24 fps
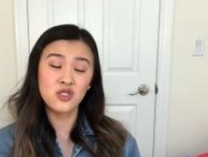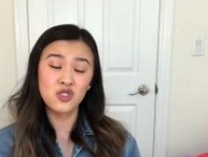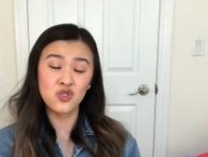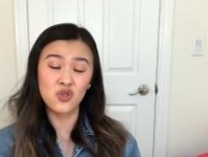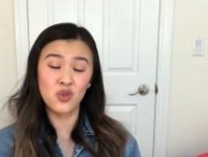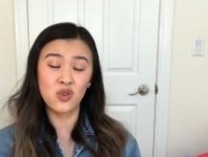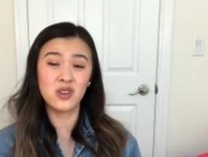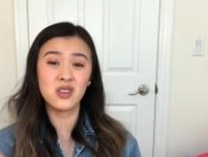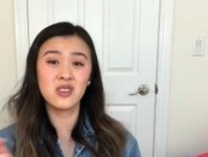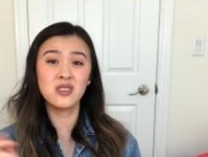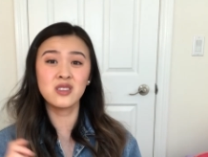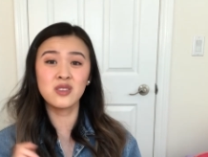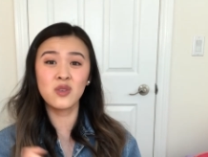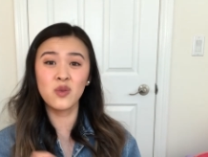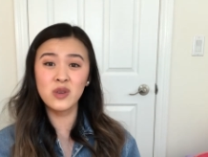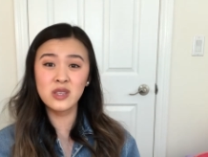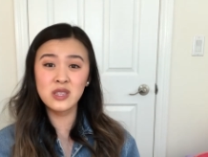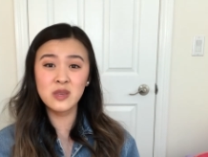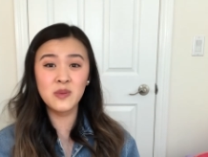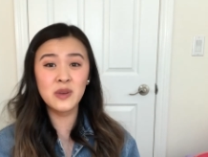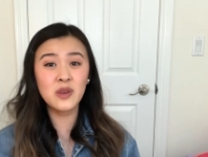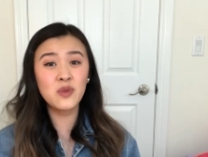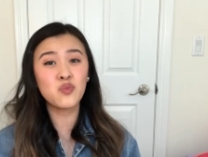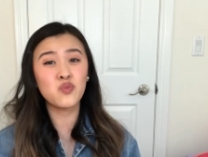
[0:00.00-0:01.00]
Jordan's going
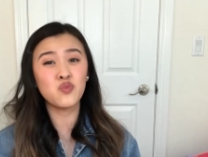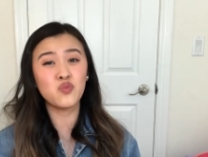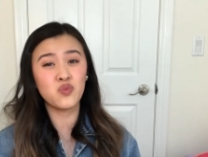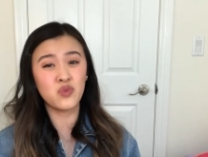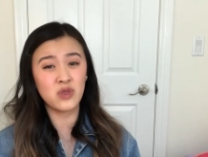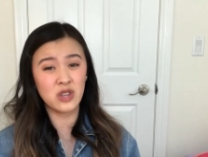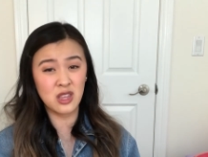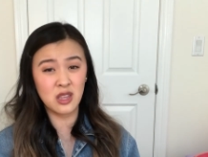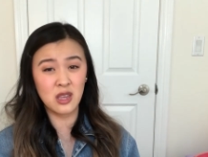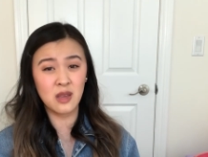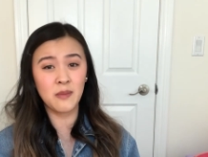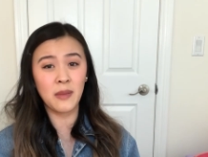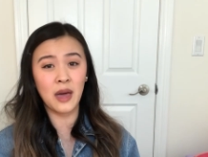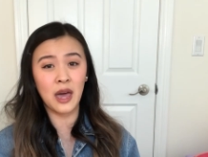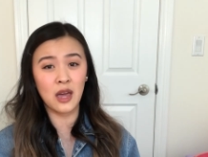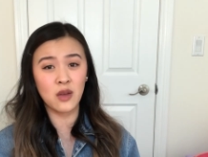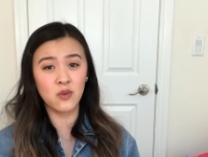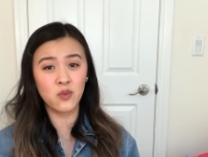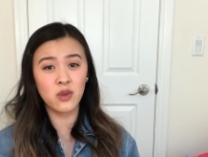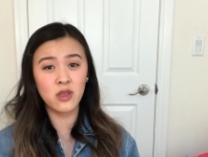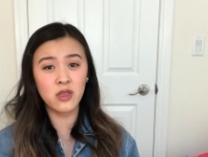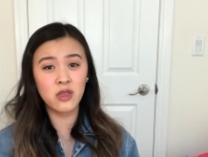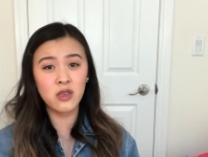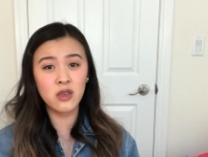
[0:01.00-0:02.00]
to be really
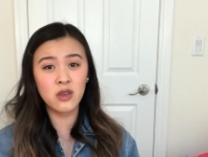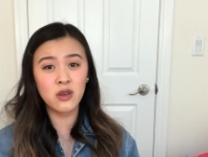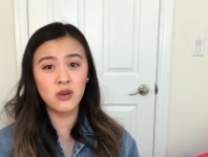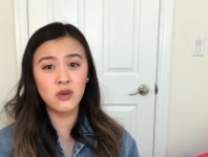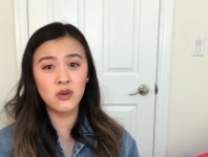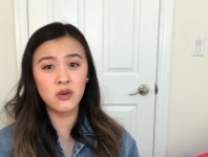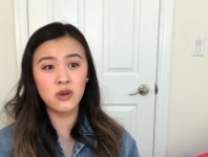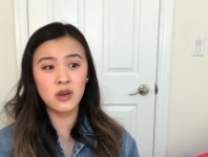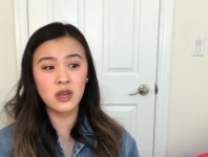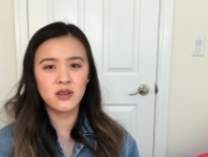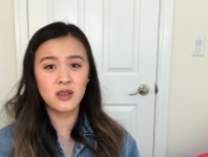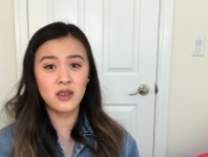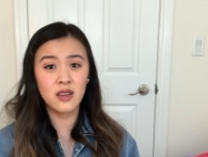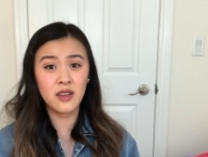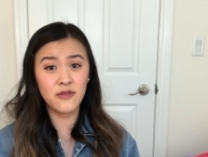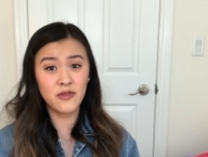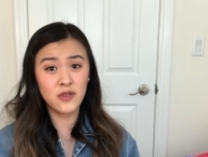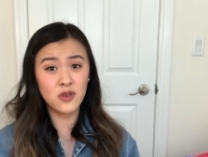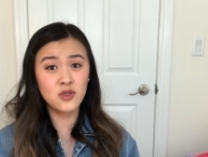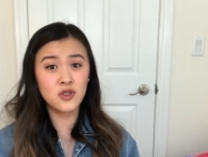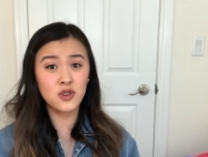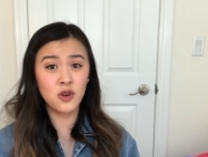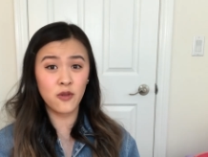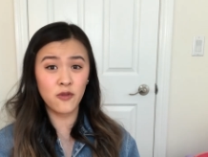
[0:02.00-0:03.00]
mad with you if
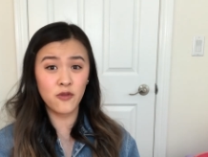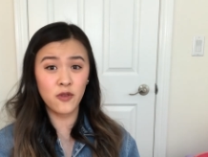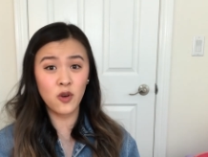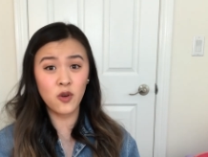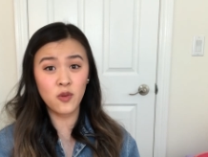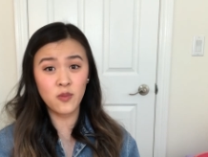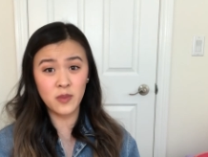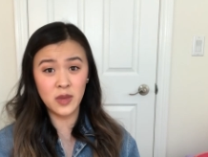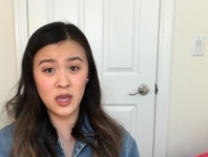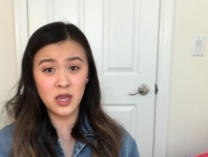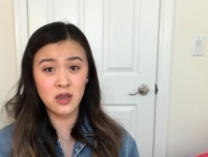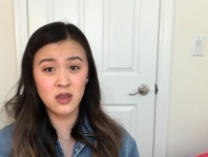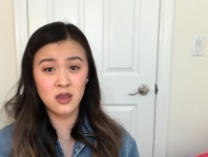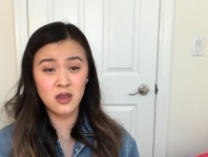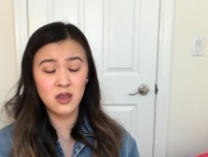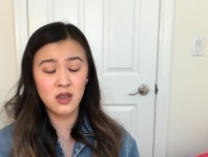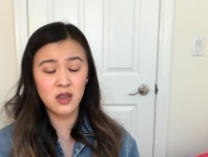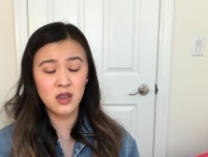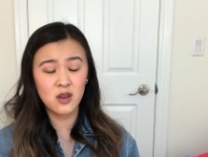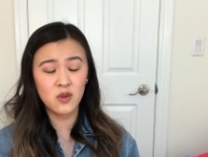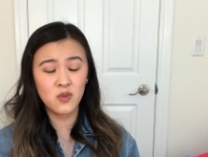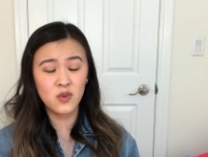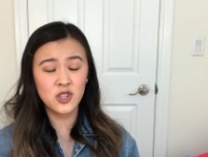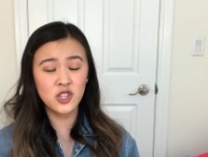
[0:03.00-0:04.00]
you don't vote me,
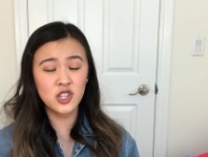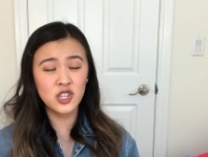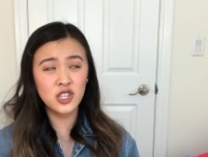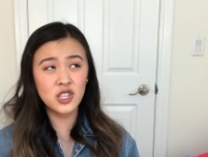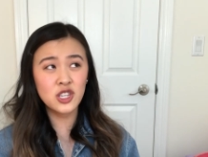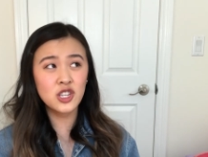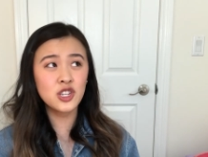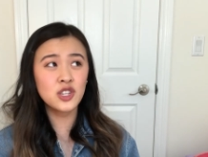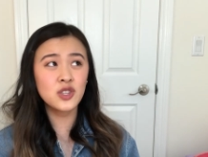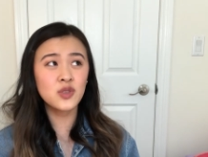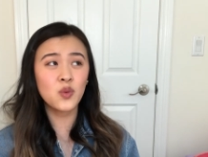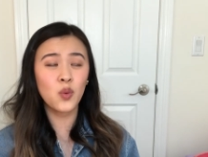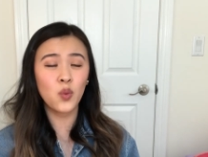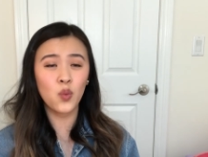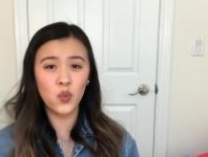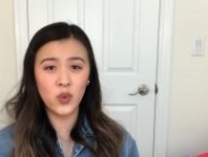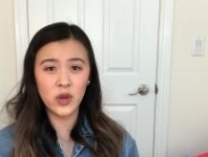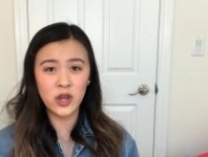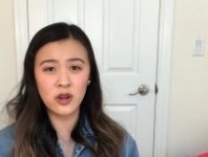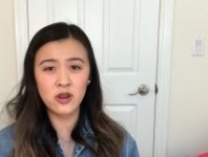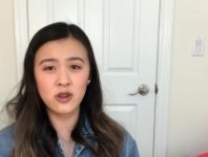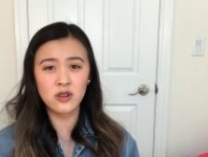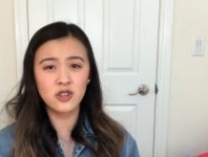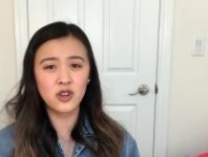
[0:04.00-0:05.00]
which is just
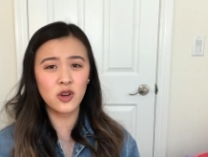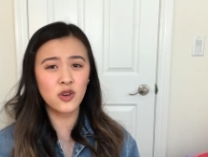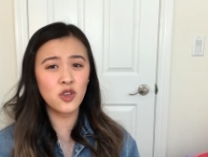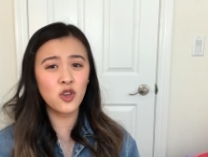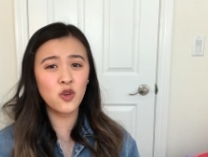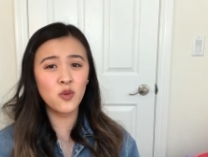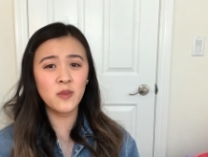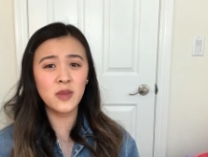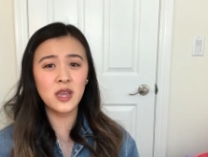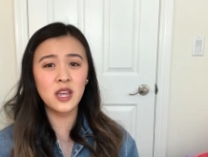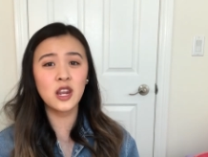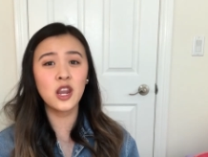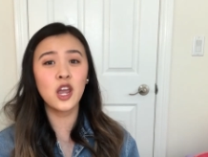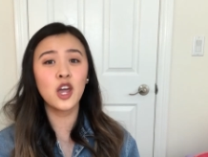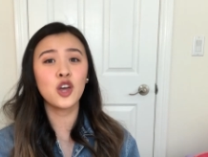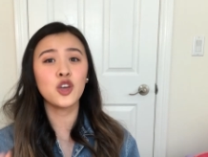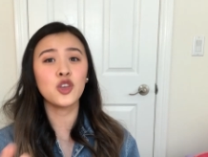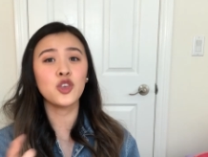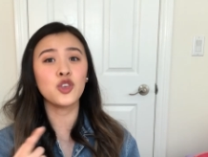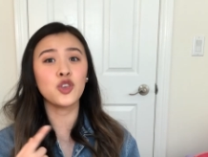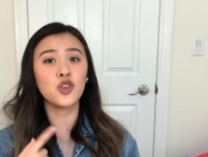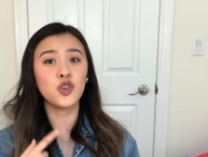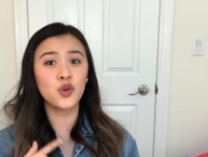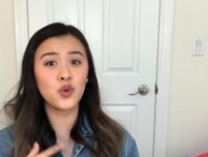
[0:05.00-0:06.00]
weird. Don't you mean
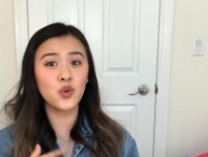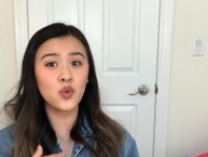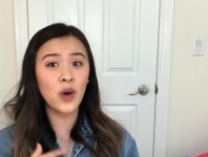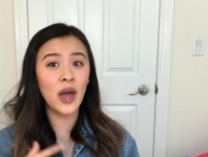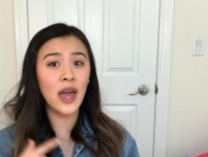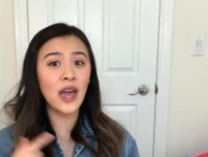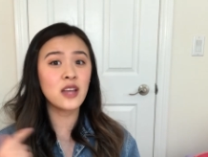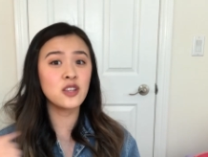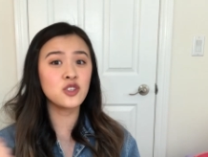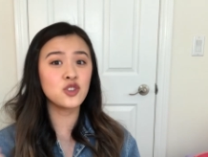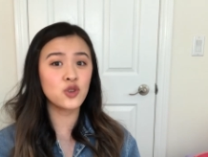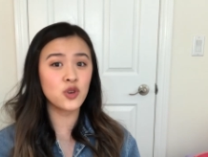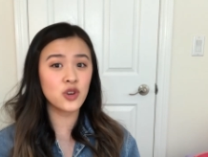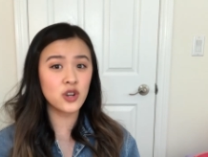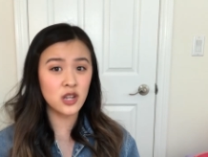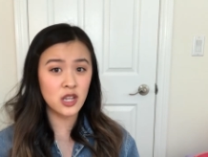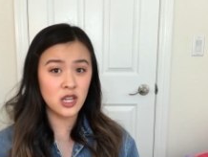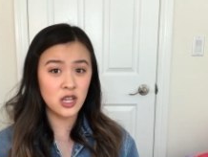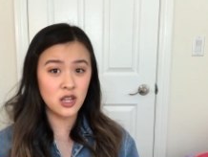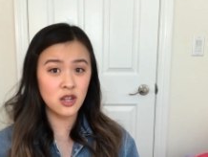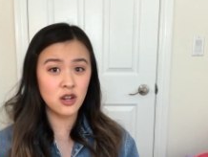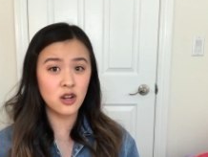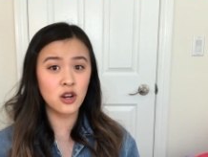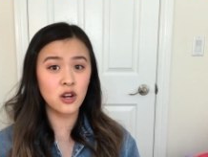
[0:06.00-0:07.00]
you and
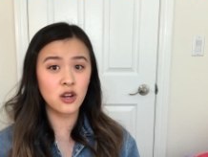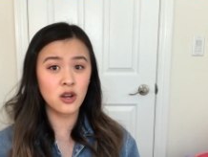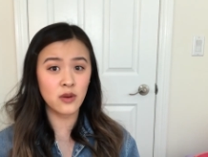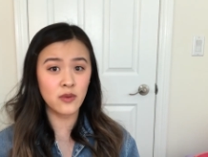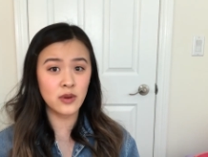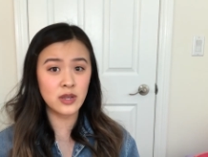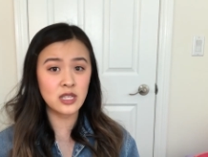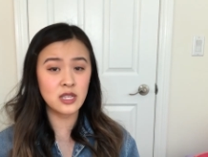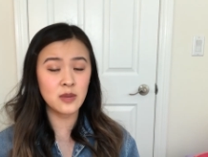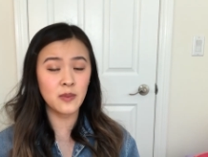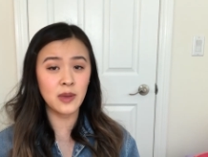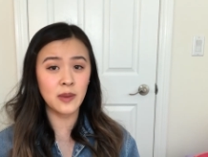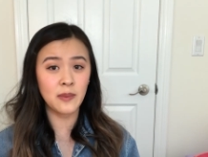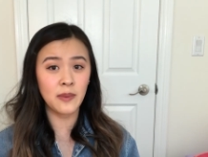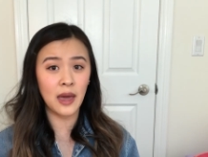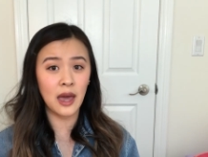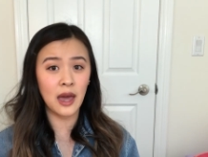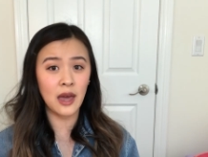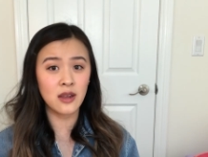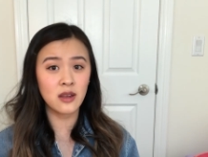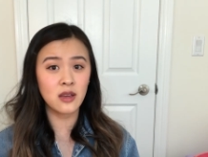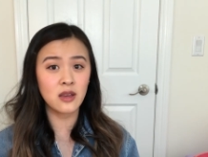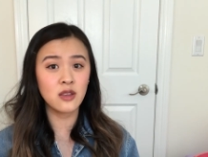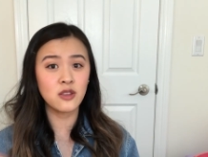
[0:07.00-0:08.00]
Jordan are going to be
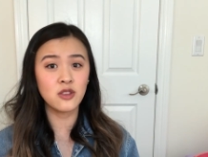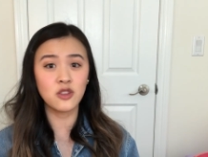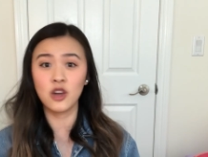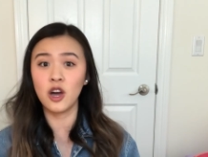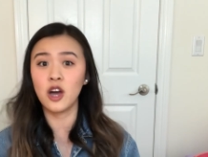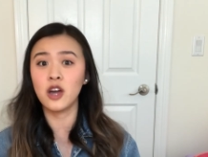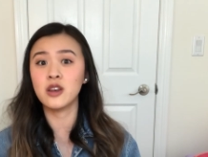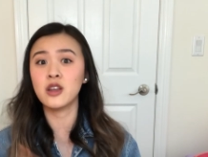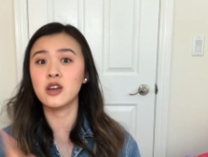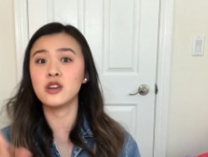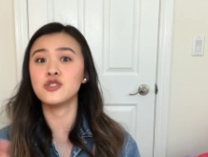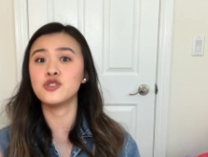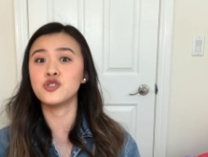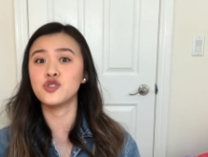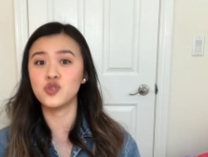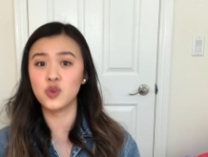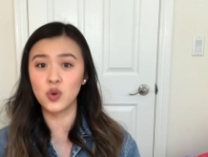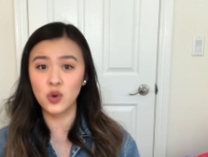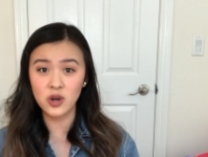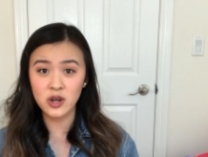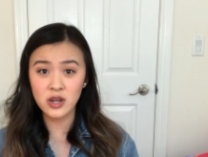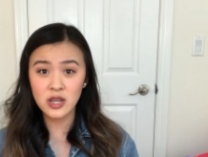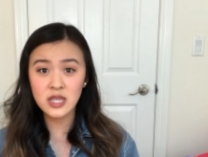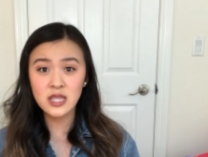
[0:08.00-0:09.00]
mad, not
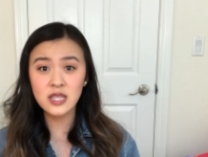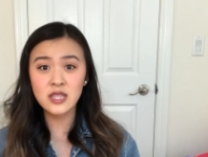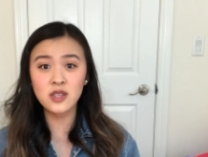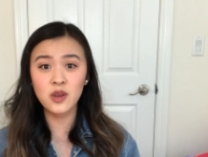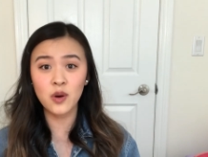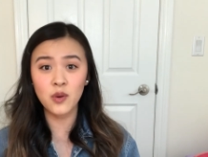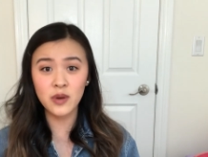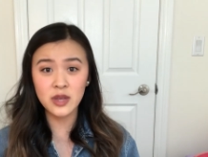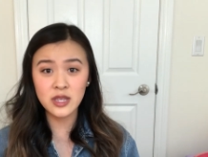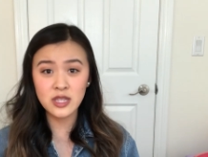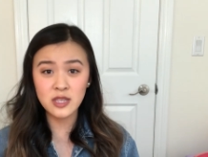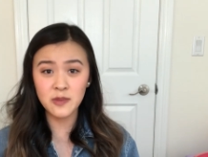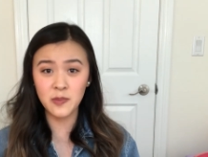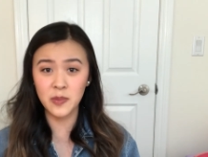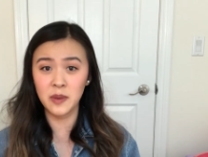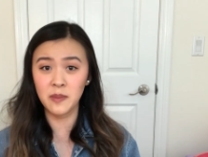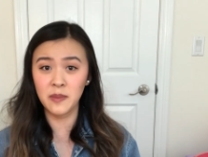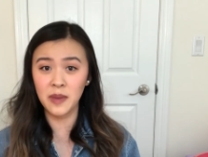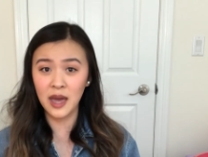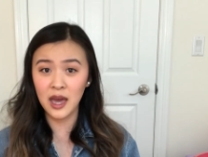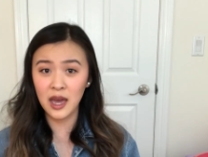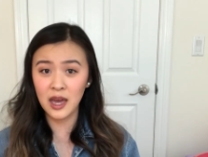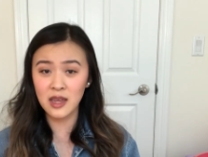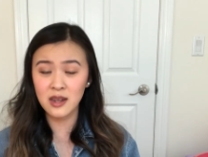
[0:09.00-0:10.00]
Jordan's going to be
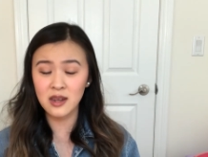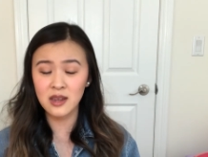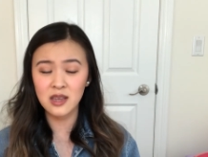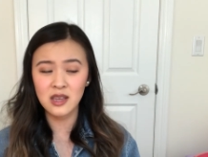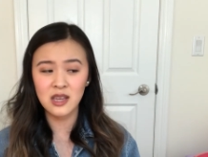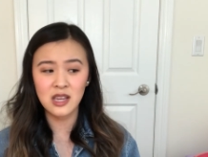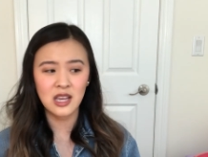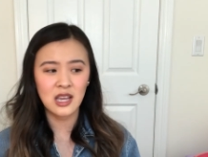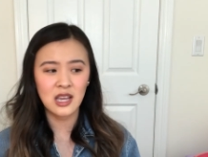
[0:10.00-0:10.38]
mad?